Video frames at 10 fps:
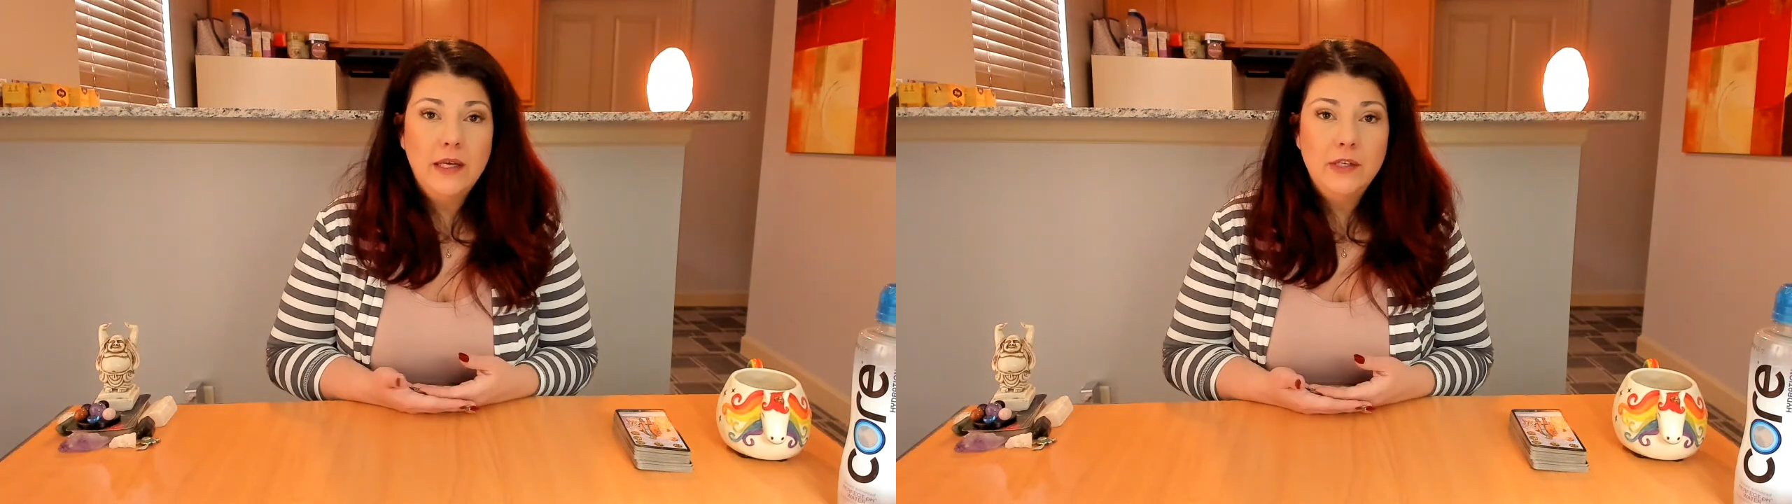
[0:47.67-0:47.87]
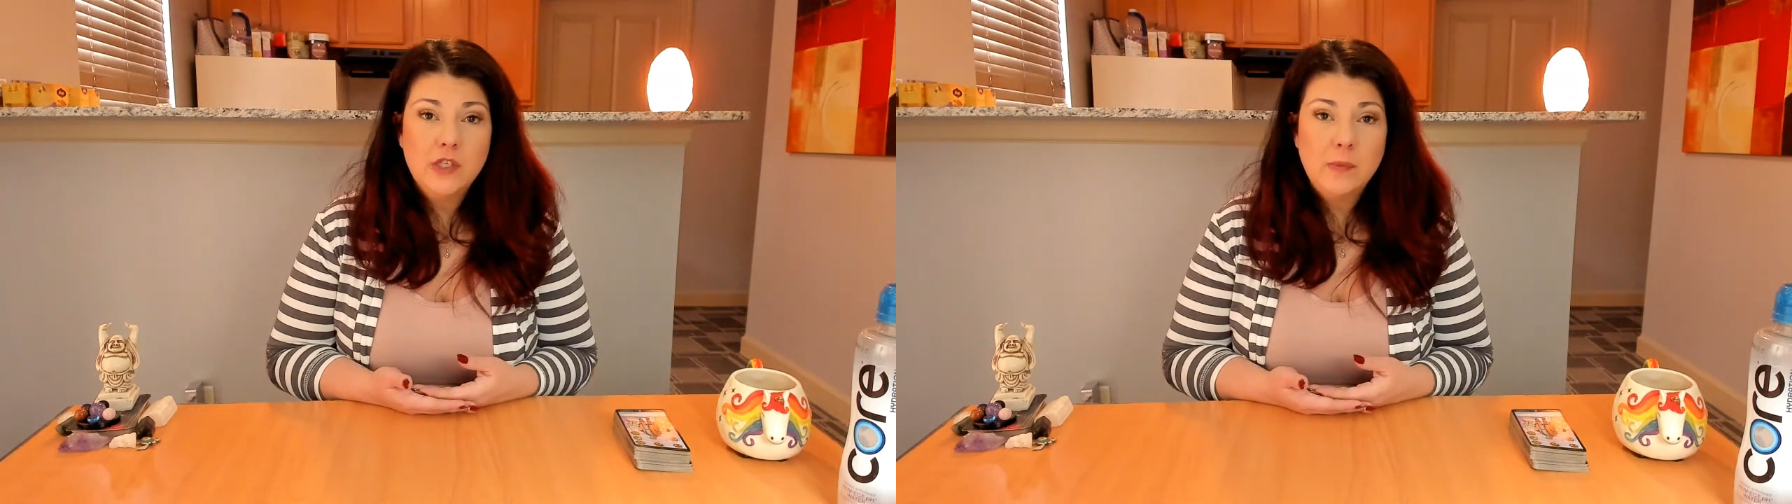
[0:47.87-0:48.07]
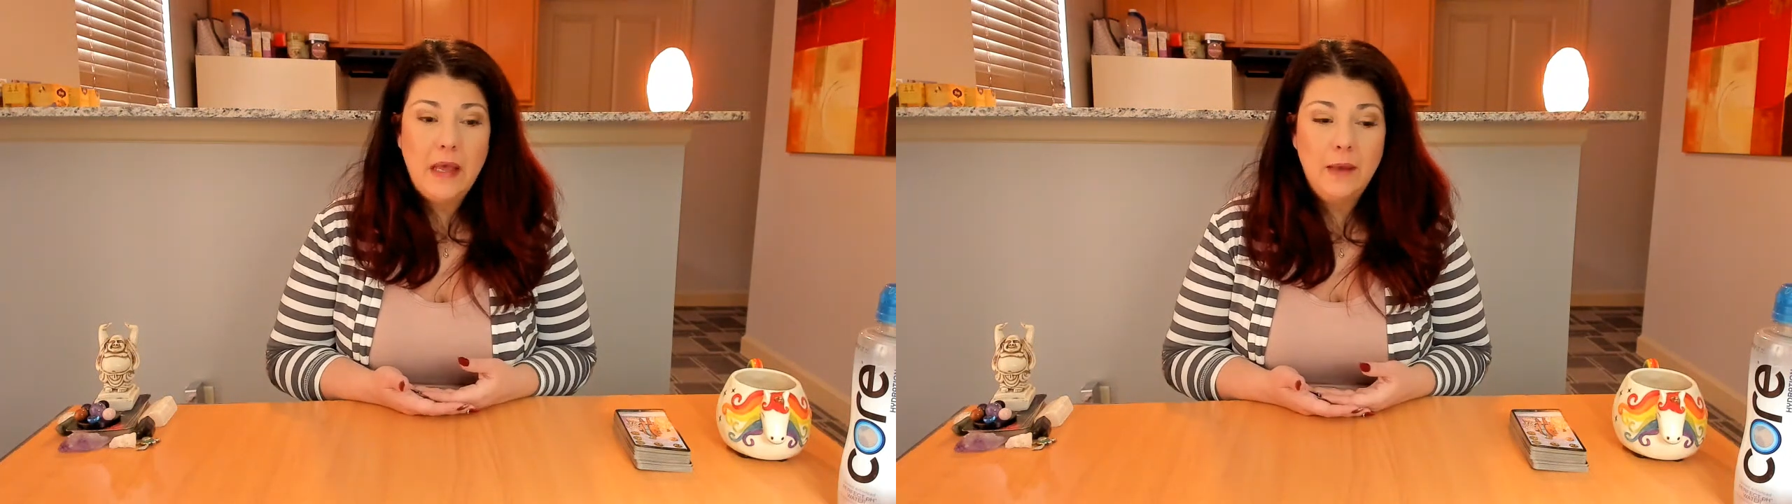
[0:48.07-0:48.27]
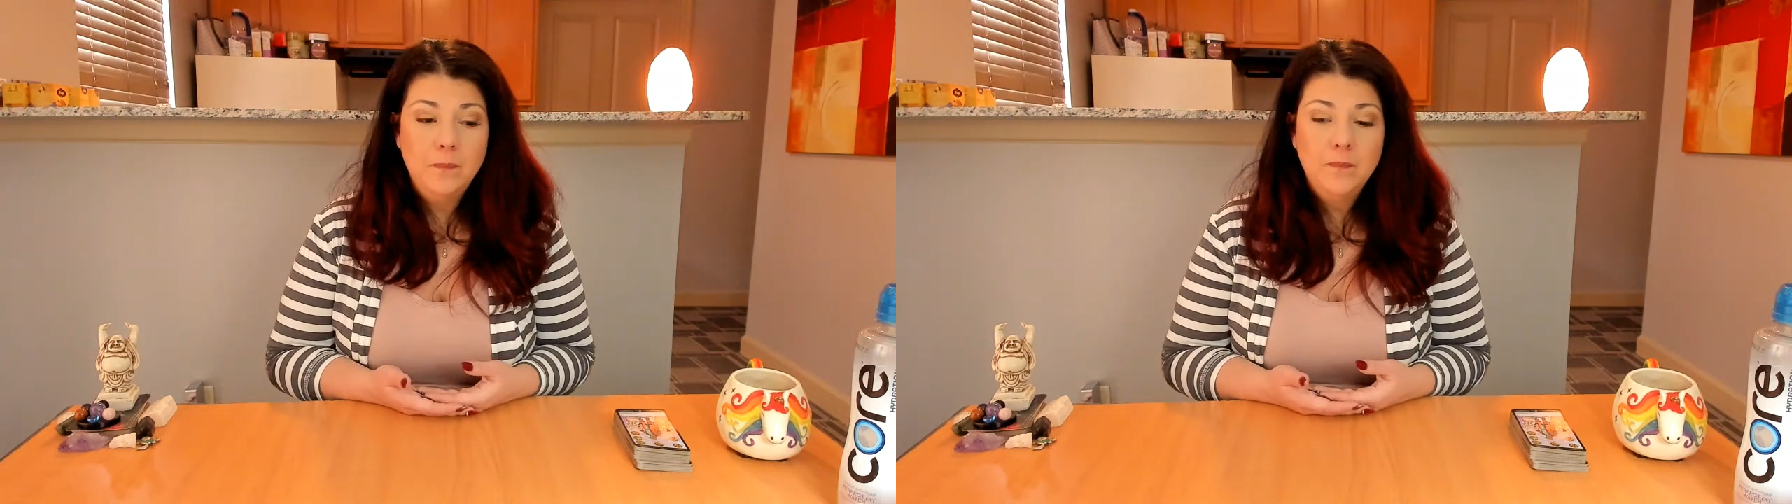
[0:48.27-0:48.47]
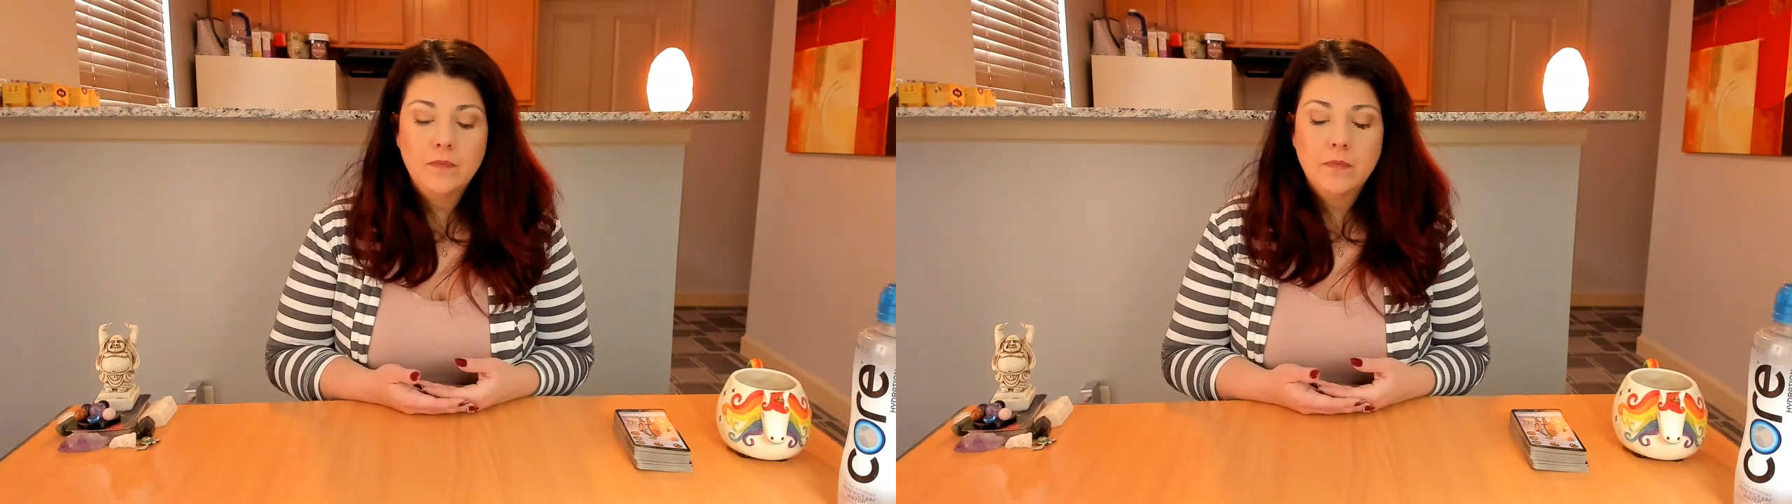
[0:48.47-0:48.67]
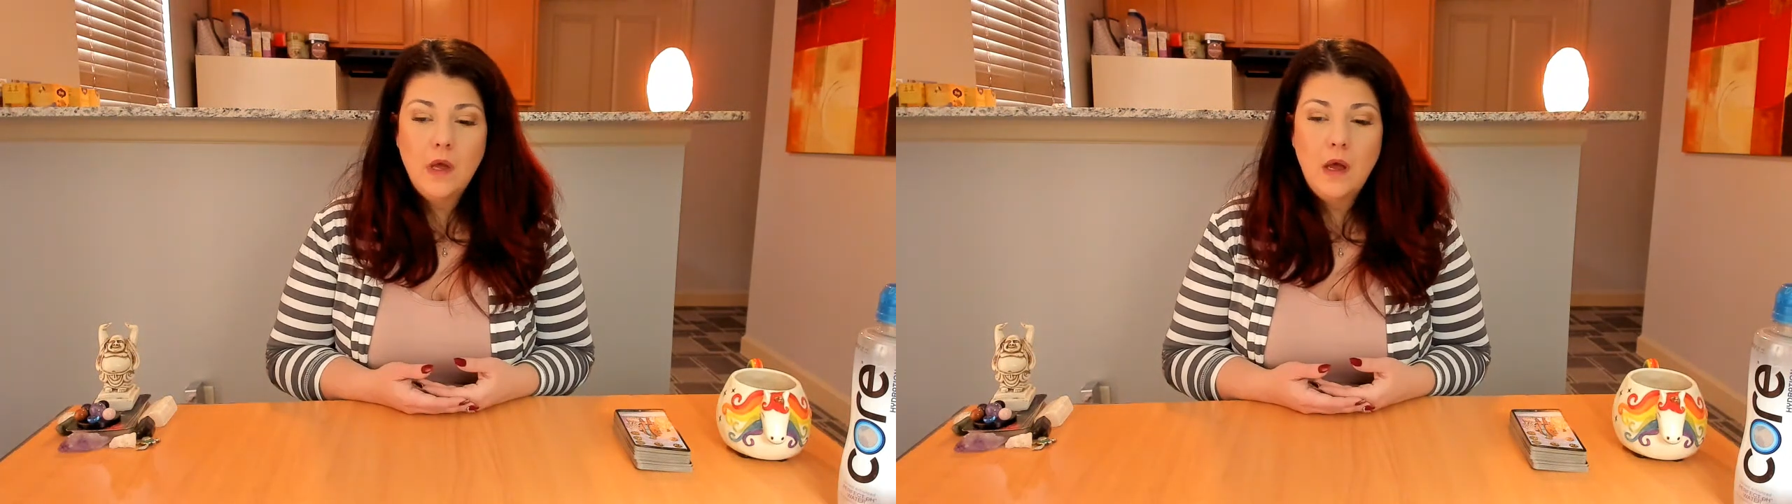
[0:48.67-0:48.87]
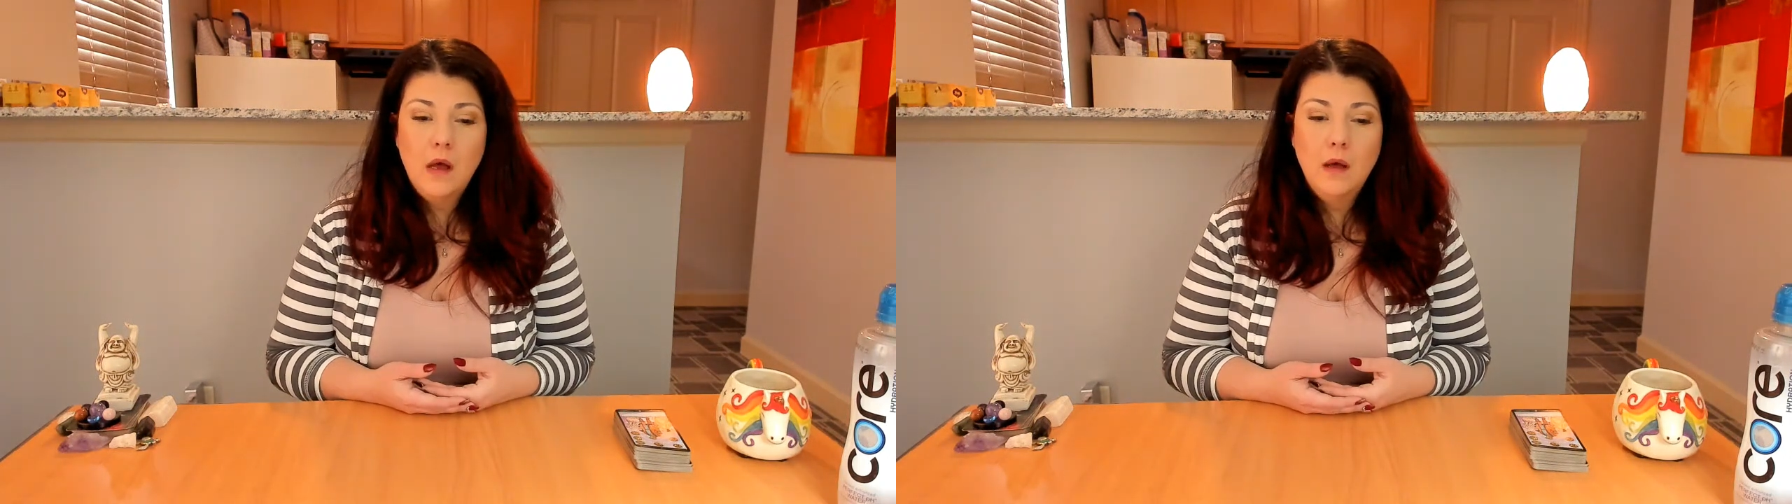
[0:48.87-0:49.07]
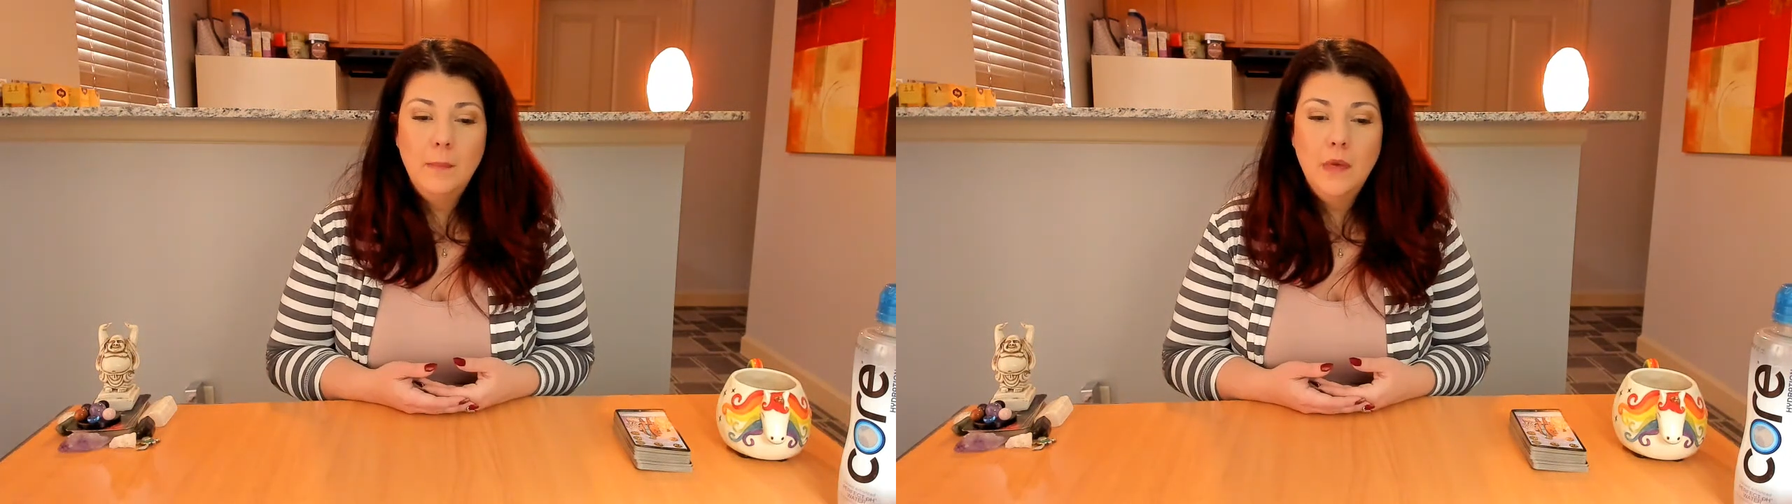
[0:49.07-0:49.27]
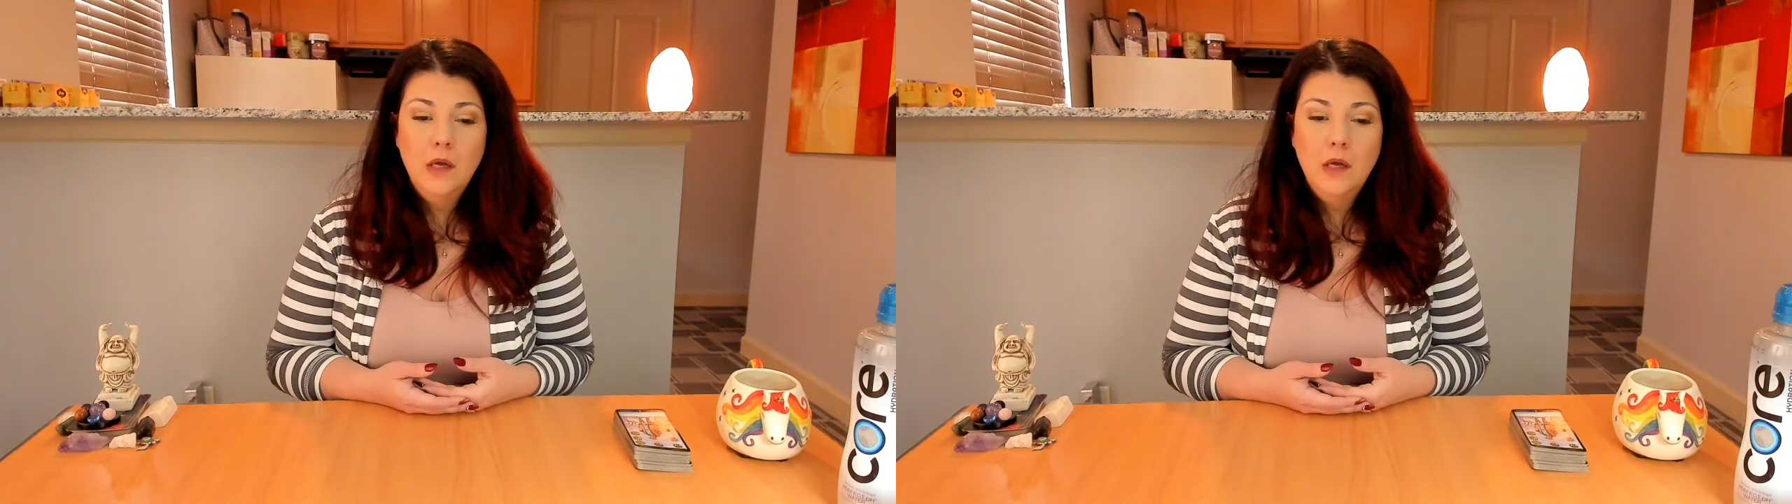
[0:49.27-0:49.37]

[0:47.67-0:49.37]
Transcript: and your spam. Um,